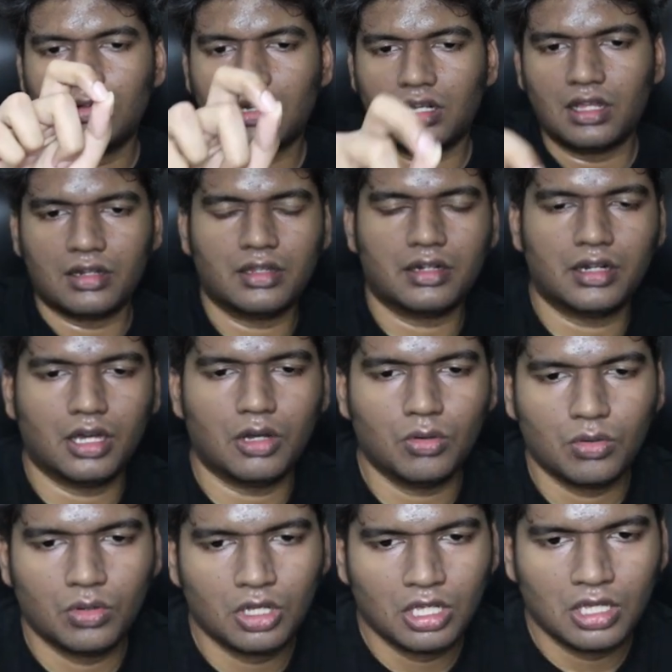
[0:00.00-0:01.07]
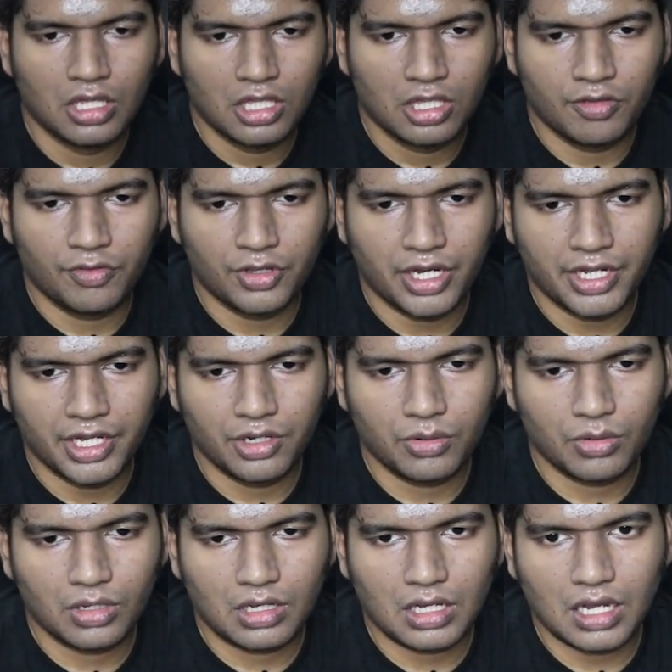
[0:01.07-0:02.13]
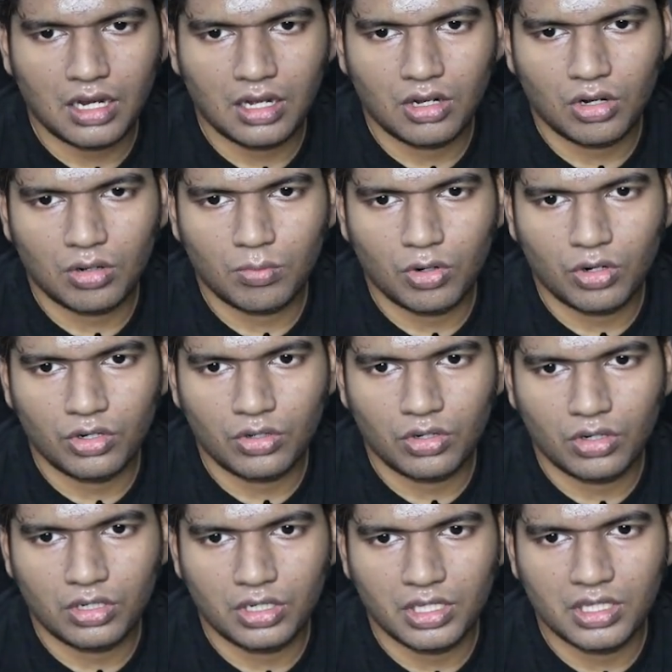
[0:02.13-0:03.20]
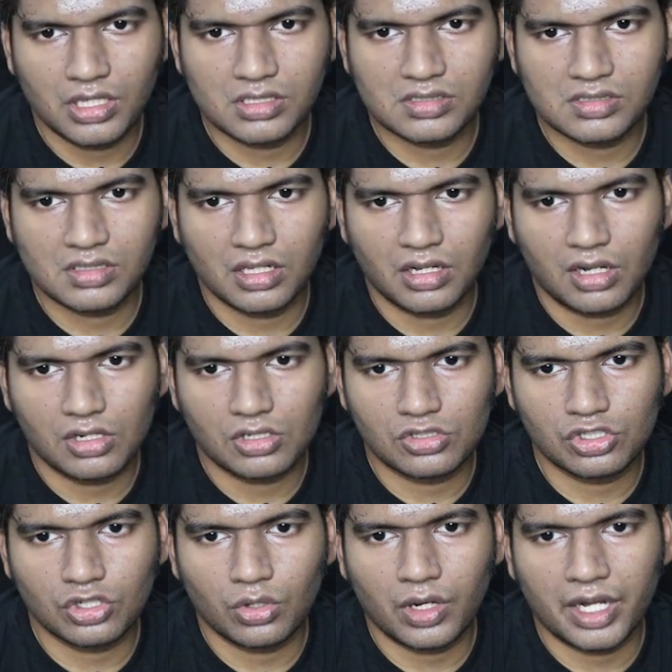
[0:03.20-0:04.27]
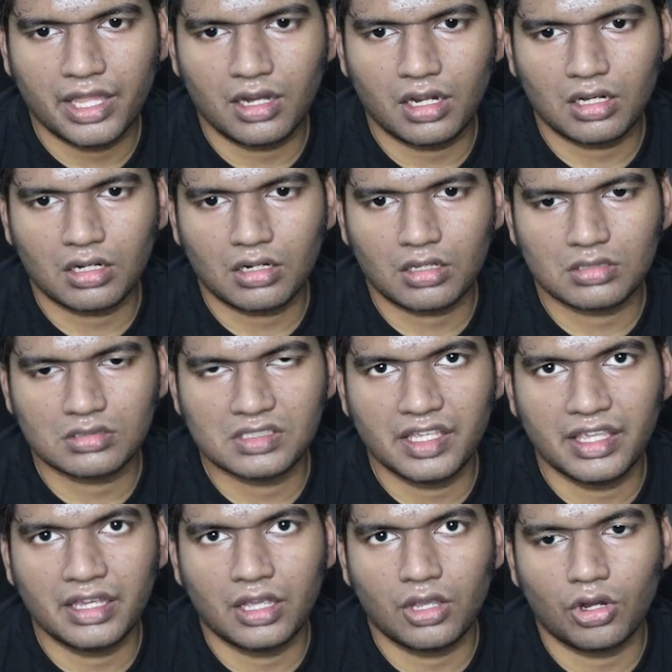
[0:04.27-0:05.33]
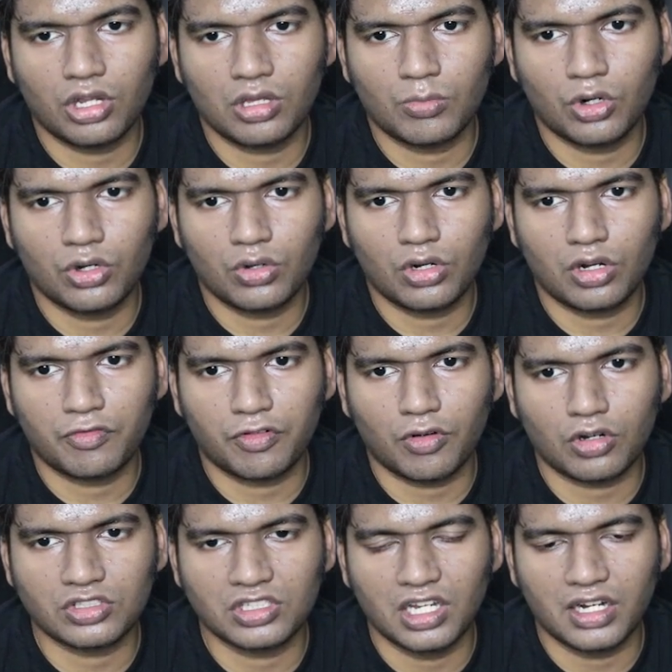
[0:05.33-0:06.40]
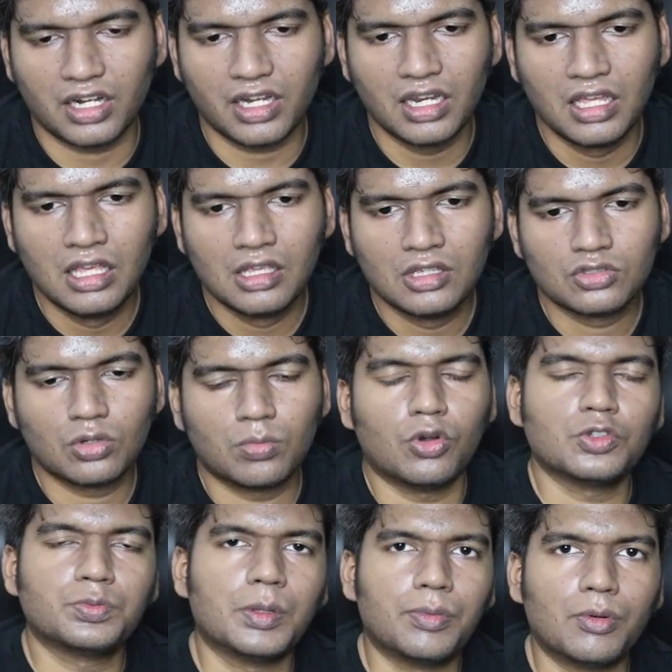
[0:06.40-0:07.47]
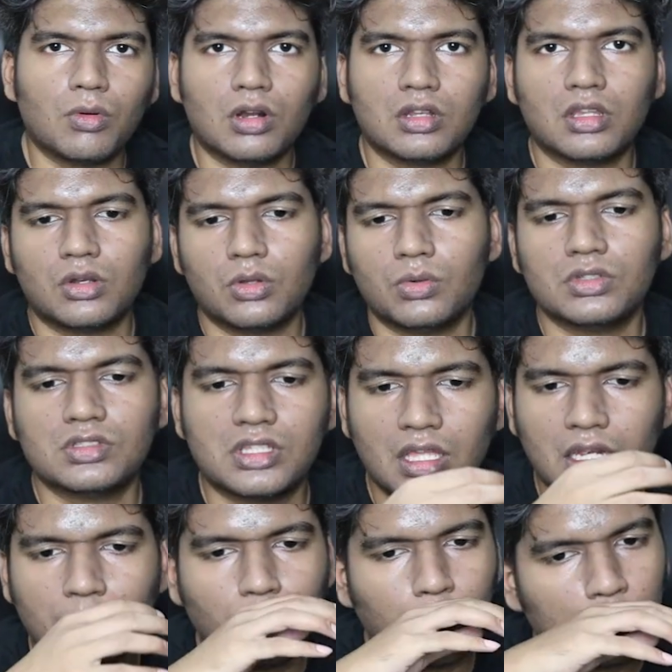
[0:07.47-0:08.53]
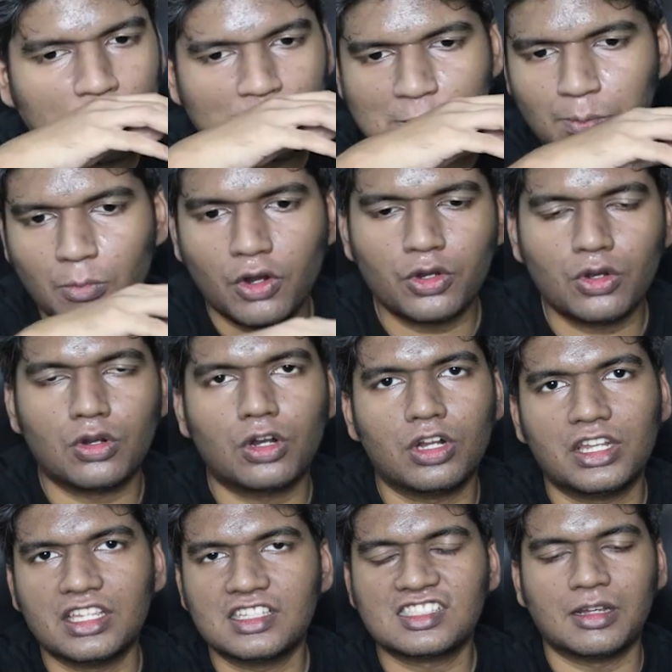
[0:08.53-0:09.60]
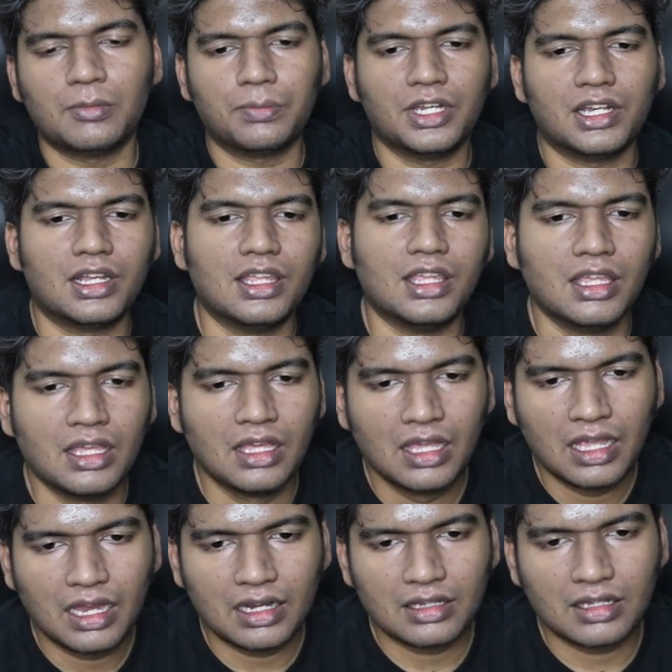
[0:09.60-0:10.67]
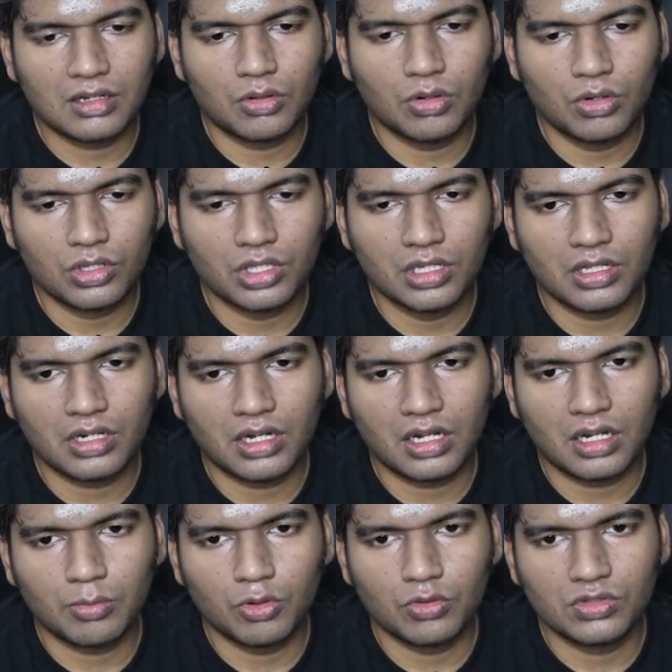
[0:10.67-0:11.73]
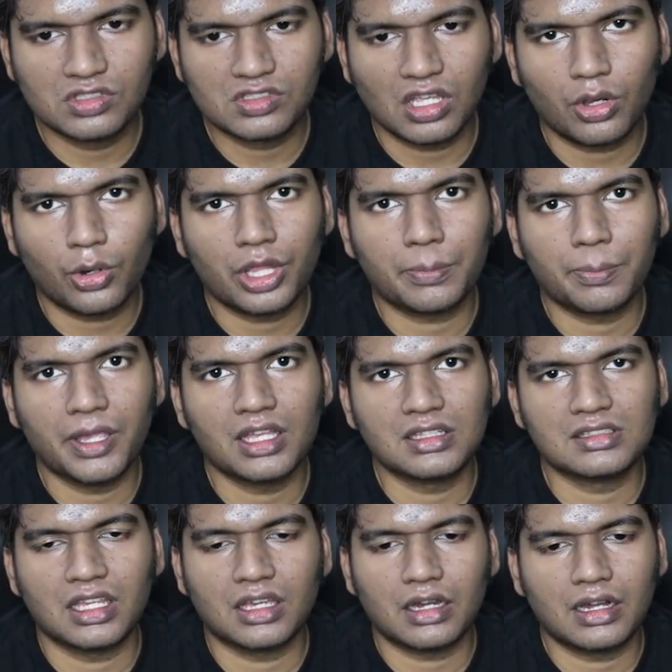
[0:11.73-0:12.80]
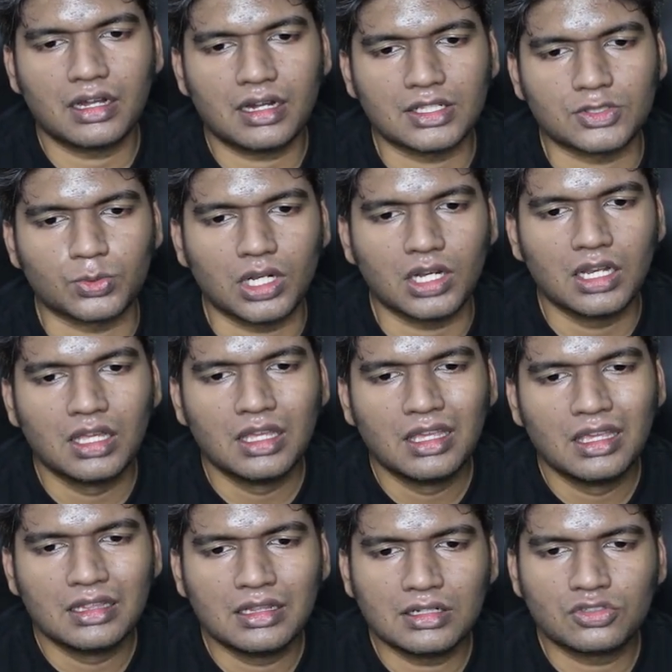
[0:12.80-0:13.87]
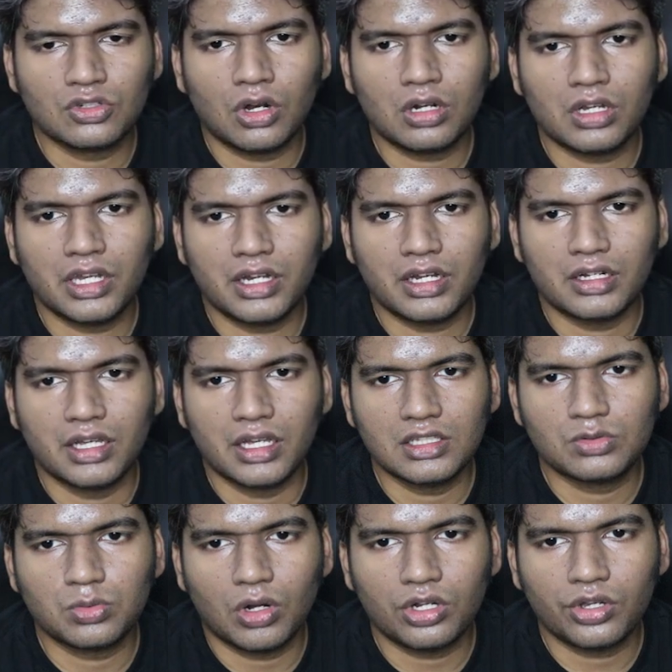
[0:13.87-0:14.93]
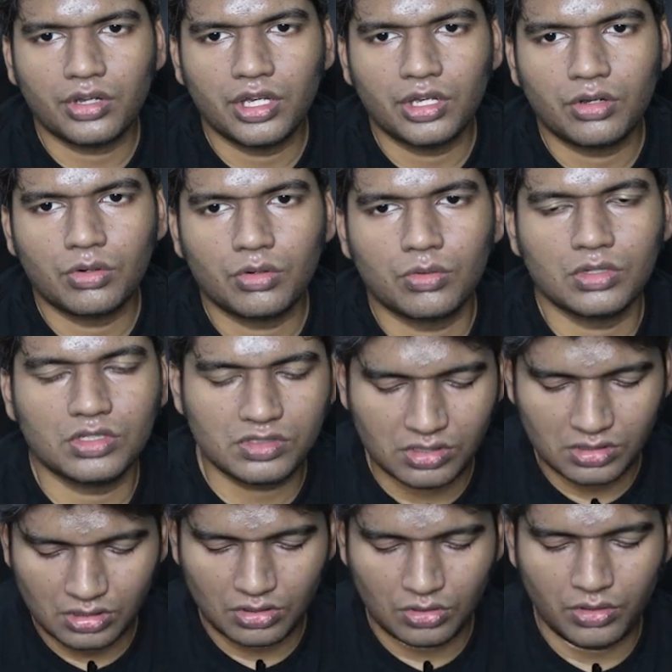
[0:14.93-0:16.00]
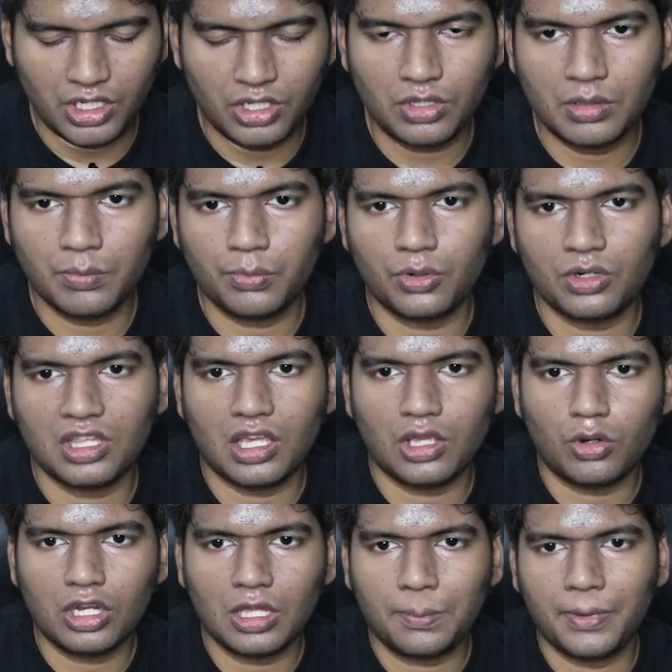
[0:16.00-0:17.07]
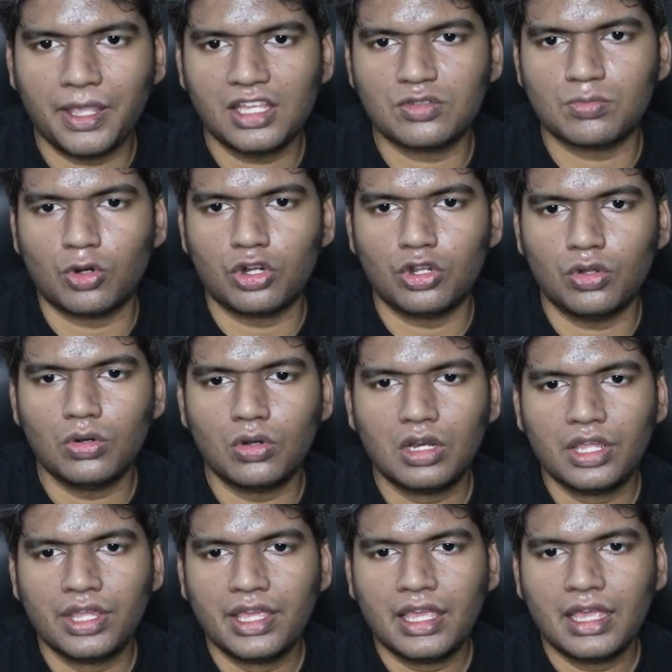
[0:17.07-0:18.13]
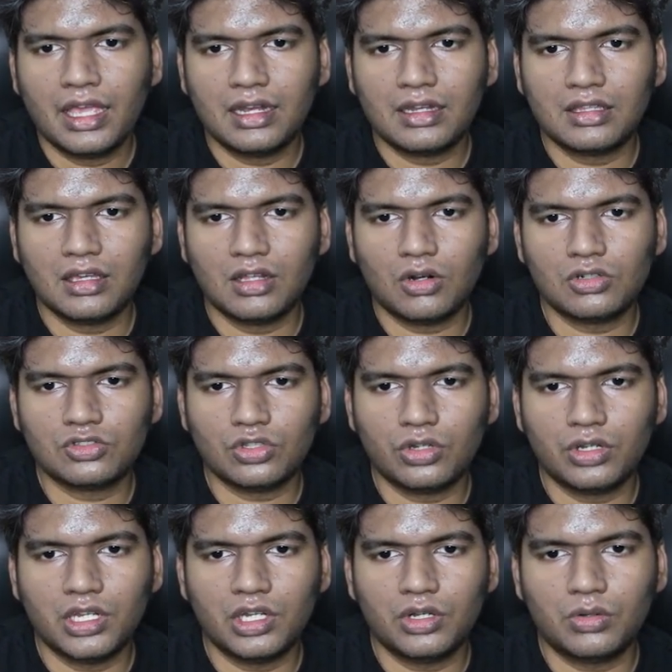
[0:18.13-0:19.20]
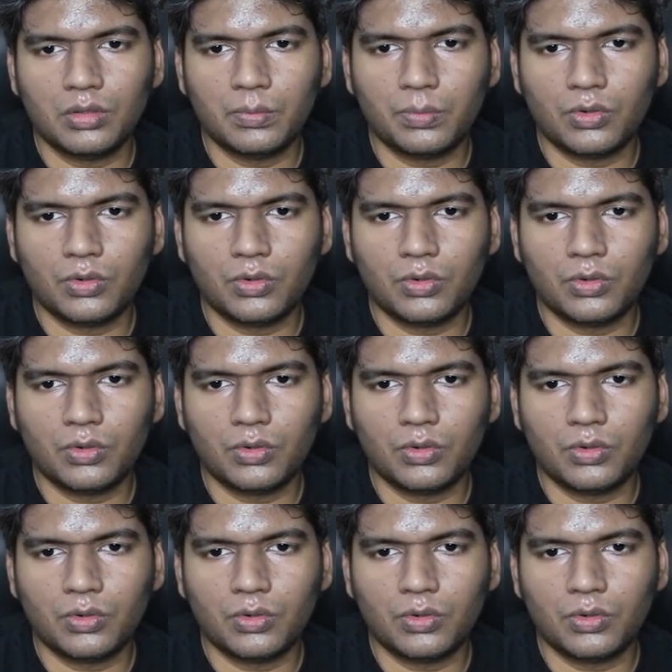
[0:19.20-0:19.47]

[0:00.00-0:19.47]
clear that now. If you get into card.module.ts, it will show an error saying Ionic module.forChild, right? So most people, what they do is they remove this module.ts completely and then go here and remove this Ionic page decorator as well. That's not needed, guys. What you need to do is you need to import the Ionic page module, and here also you need to